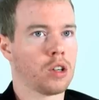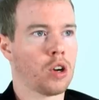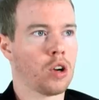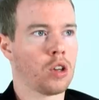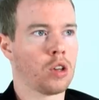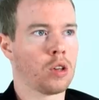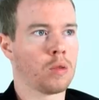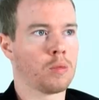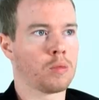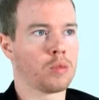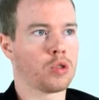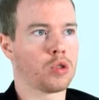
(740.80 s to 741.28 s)

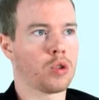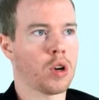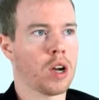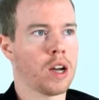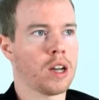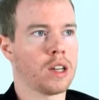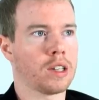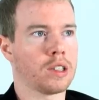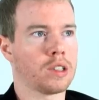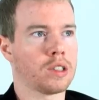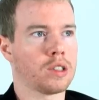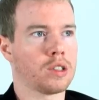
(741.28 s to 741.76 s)
Gollum
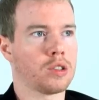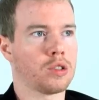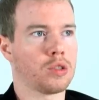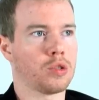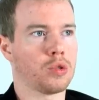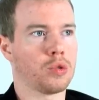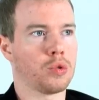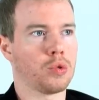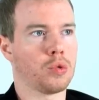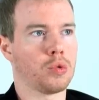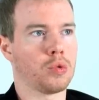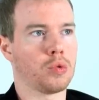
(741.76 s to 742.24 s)
tries
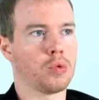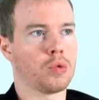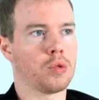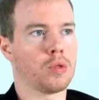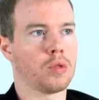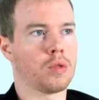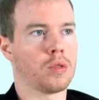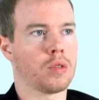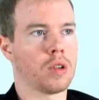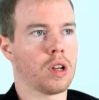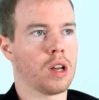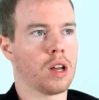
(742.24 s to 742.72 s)
to
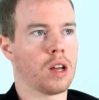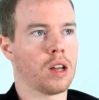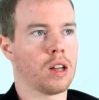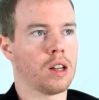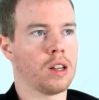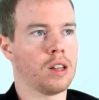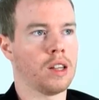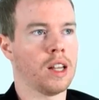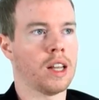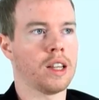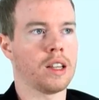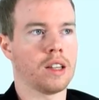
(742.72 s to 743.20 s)

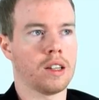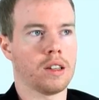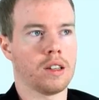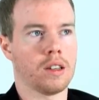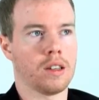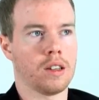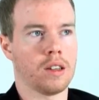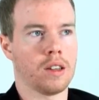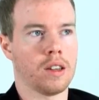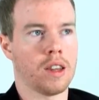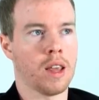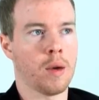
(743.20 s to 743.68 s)
let
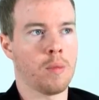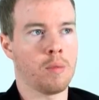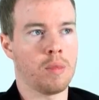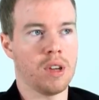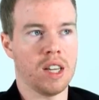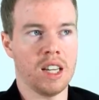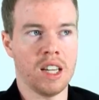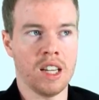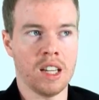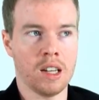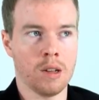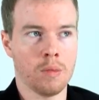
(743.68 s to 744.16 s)
them
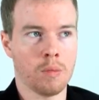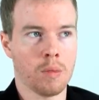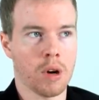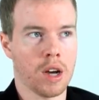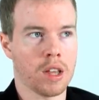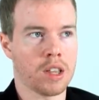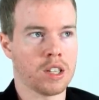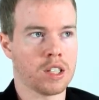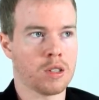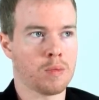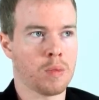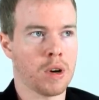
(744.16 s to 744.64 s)
be eaten
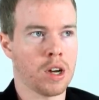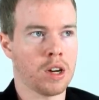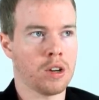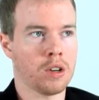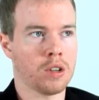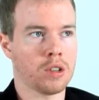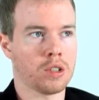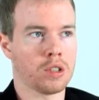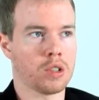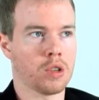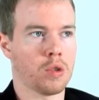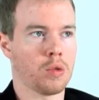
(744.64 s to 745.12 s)
by the
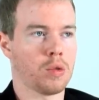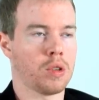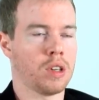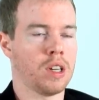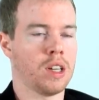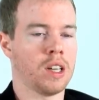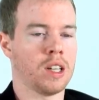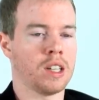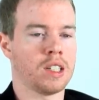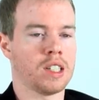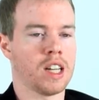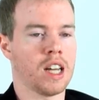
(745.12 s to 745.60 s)
spider so
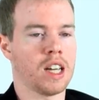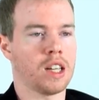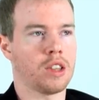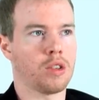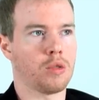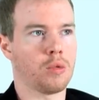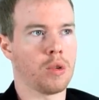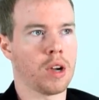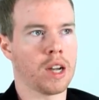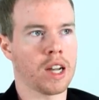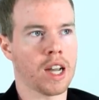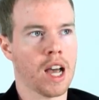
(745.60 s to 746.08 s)
he can take
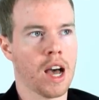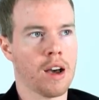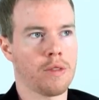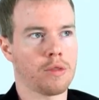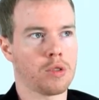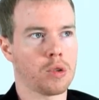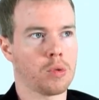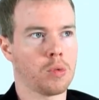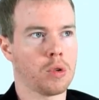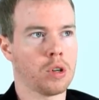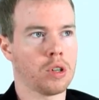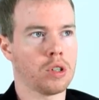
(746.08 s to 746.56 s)
the ring
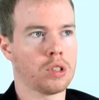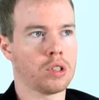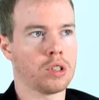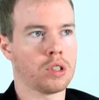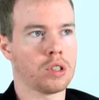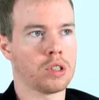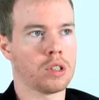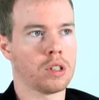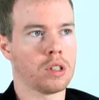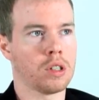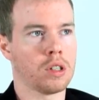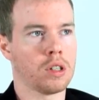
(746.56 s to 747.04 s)

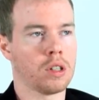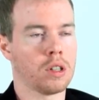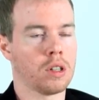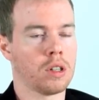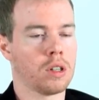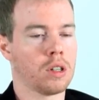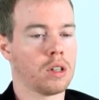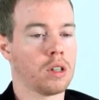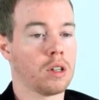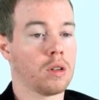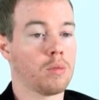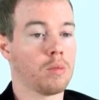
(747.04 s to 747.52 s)
afterwards,
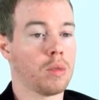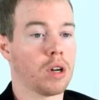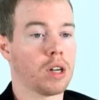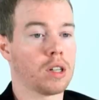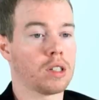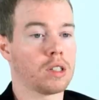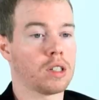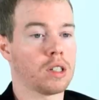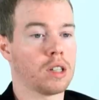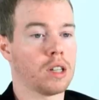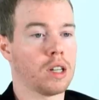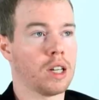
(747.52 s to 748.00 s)

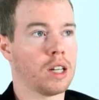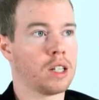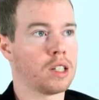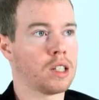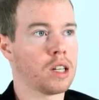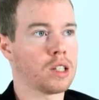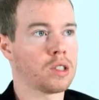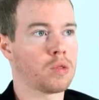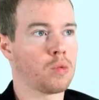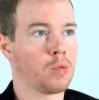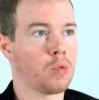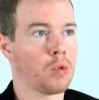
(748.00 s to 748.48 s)
but it
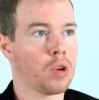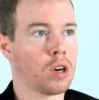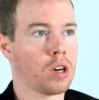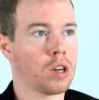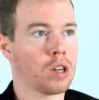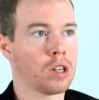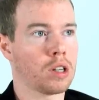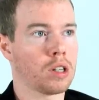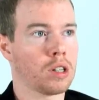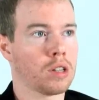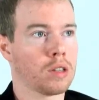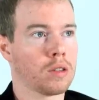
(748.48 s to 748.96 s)
doesn't
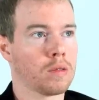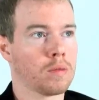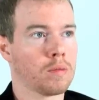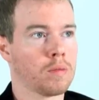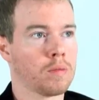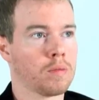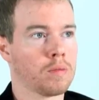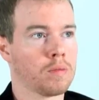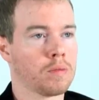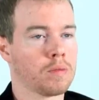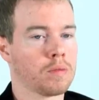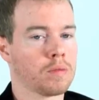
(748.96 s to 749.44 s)
work.
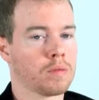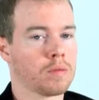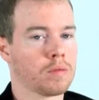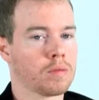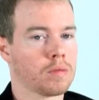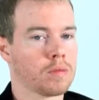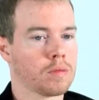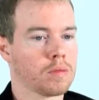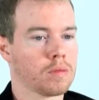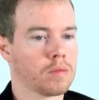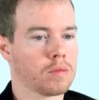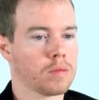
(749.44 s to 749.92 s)

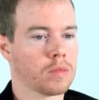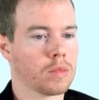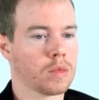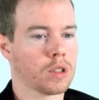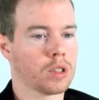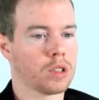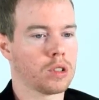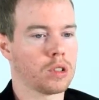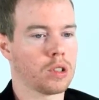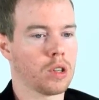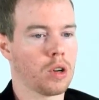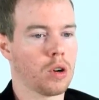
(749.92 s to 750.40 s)

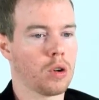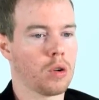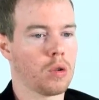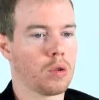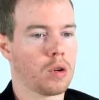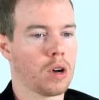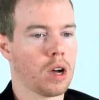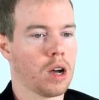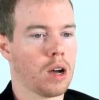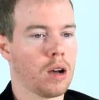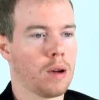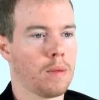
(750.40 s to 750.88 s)

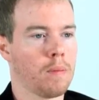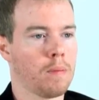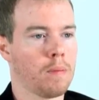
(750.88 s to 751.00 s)
So,